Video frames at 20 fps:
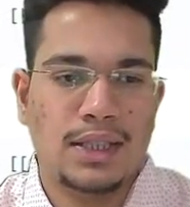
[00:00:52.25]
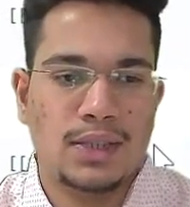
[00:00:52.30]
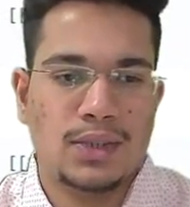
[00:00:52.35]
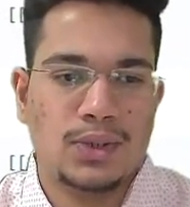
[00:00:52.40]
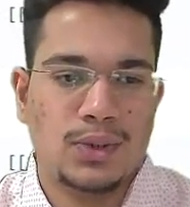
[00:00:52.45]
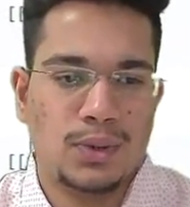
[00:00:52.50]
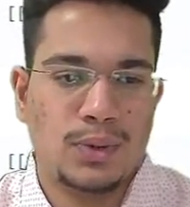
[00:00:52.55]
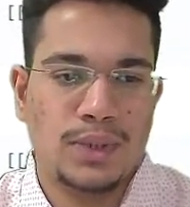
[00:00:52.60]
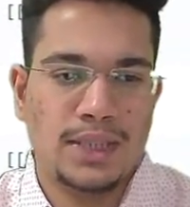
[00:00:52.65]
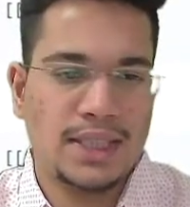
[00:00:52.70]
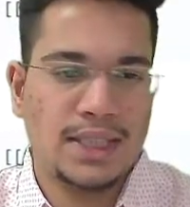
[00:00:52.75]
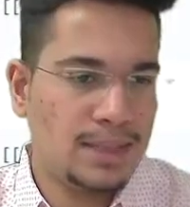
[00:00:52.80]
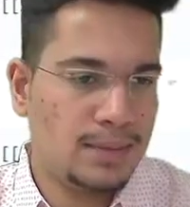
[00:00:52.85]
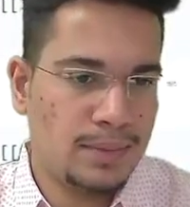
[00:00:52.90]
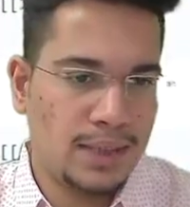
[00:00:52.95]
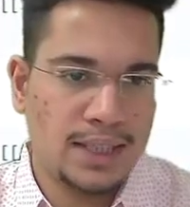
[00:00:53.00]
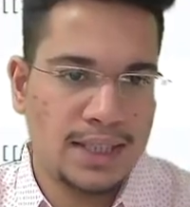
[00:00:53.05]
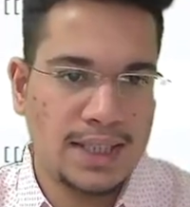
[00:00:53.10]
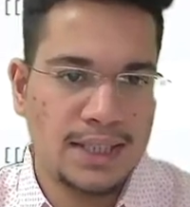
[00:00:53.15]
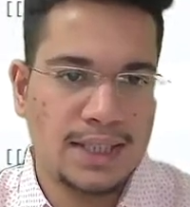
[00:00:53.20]
So these are some
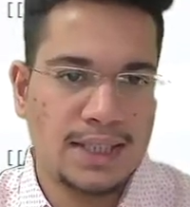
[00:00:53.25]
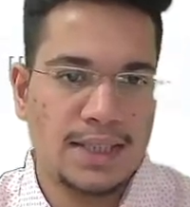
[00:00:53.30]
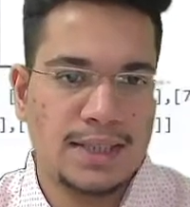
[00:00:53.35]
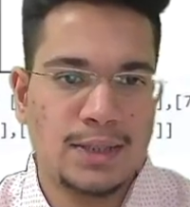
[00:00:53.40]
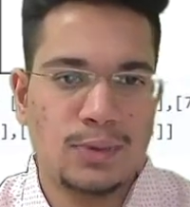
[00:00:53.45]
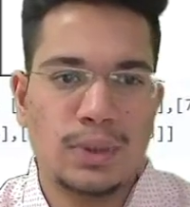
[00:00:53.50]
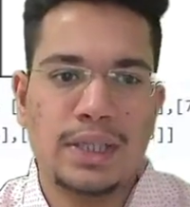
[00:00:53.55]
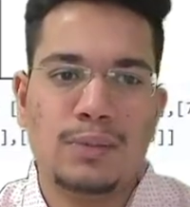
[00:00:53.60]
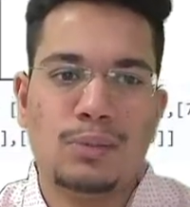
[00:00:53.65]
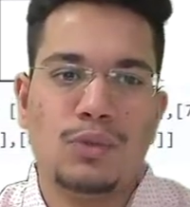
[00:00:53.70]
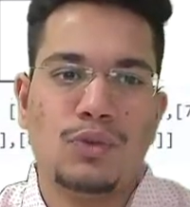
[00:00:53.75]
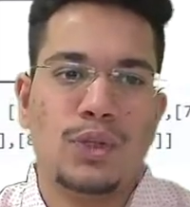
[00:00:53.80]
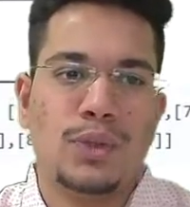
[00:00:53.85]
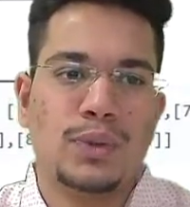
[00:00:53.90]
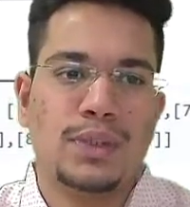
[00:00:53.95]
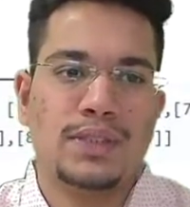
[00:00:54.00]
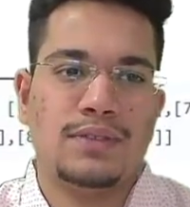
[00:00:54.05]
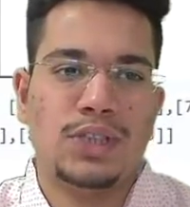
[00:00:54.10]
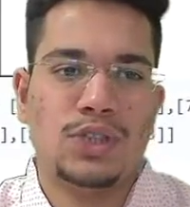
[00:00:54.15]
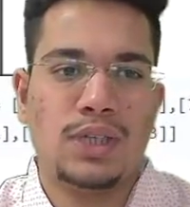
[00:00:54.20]
test cases. Let's quickly move on to
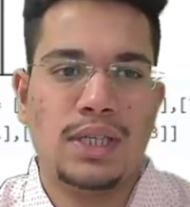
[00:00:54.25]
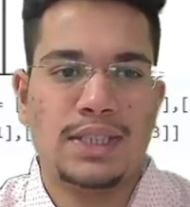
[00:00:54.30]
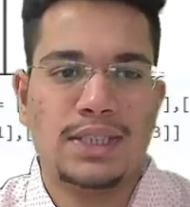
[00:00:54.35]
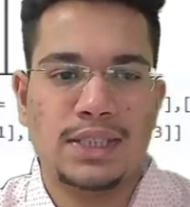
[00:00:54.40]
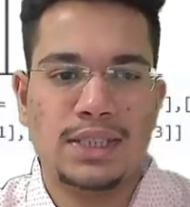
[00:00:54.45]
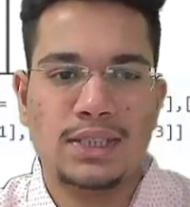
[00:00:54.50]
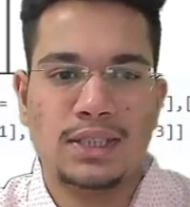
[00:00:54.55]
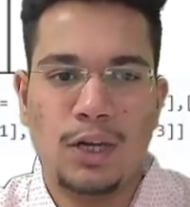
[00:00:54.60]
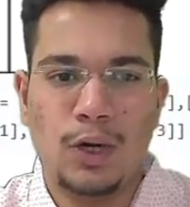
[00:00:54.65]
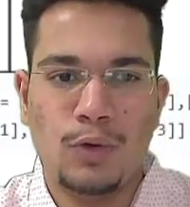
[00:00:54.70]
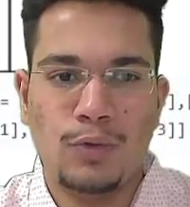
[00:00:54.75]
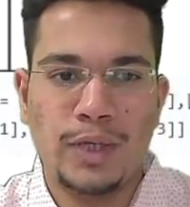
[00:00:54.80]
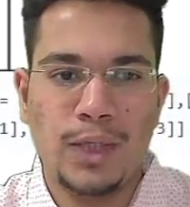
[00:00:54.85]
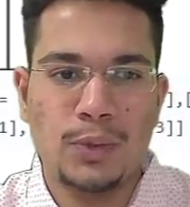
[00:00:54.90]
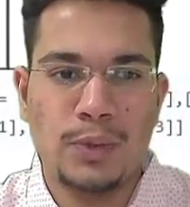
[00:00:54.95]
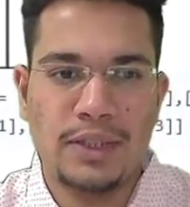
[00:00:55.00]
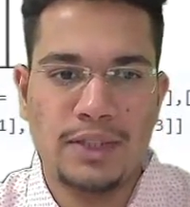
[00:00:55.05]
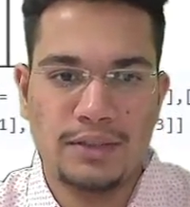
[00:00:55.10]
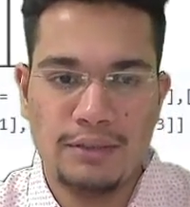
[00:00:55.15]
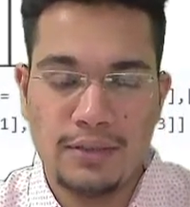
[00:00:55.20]
its visualization, how we'll
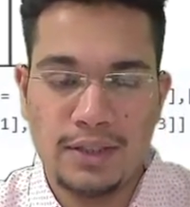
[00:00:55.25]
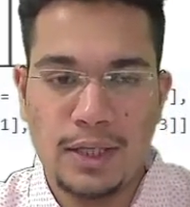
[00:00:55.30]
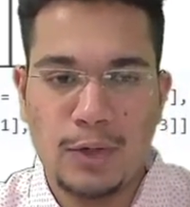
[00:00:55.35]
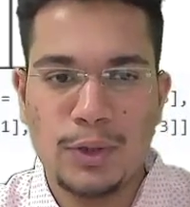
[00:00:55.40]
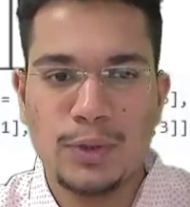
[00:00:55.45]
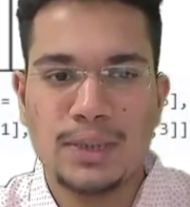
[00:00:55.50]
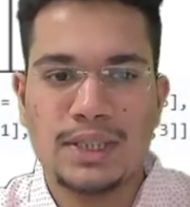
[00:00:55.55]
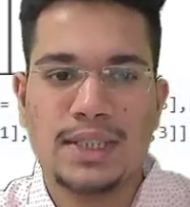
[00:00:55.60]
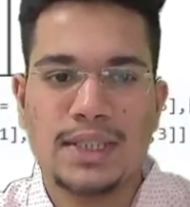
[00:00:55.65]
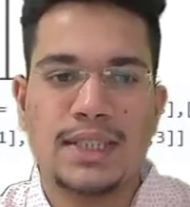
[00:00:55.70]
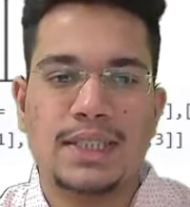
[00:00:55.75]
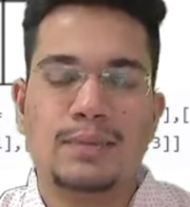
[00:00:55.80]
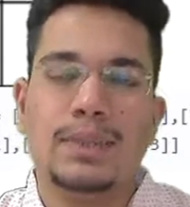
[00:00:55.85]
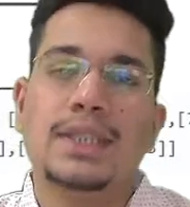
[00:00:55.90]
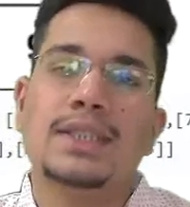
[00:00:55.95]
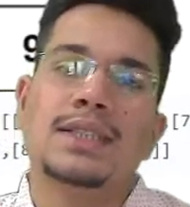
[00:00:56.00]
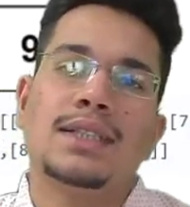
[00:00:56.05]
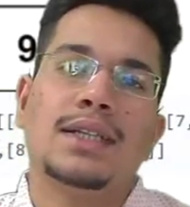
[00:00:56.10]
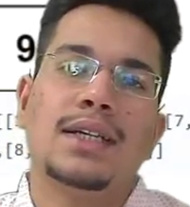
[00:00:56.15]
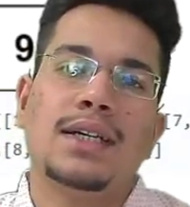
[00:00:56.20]
do it without using extra
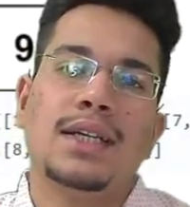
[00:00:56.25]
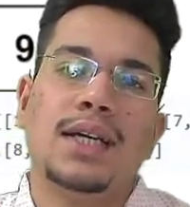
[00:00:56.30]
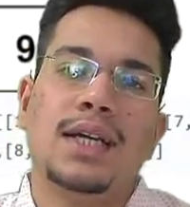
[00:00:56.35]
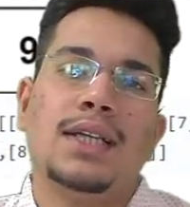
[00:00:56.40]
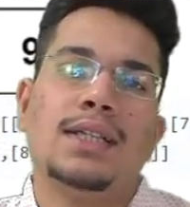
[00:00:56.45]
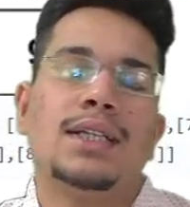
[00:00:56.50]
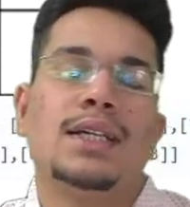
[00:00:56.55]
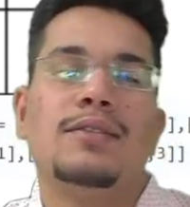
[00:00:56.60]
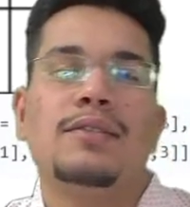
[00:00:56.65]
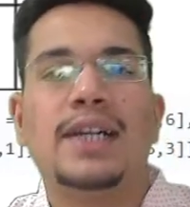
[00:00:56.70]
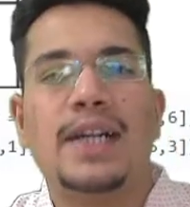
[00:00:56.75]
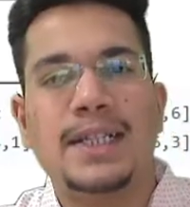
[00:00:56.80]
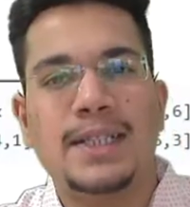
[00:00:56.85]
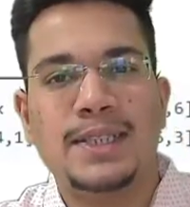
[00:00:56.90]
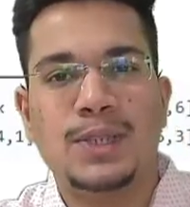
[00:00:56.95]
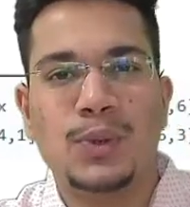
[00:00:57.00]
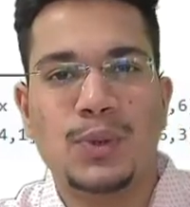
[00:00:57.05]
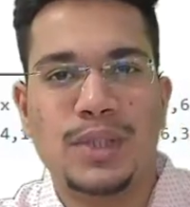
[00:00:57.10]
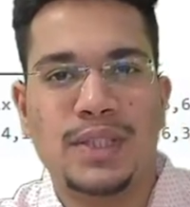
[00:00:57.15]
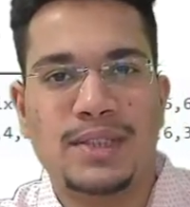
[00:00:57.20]
space, and then we'll write
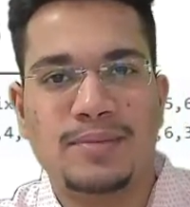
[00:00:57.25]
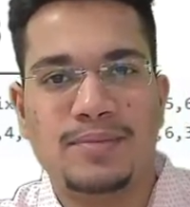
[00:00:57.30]
its code.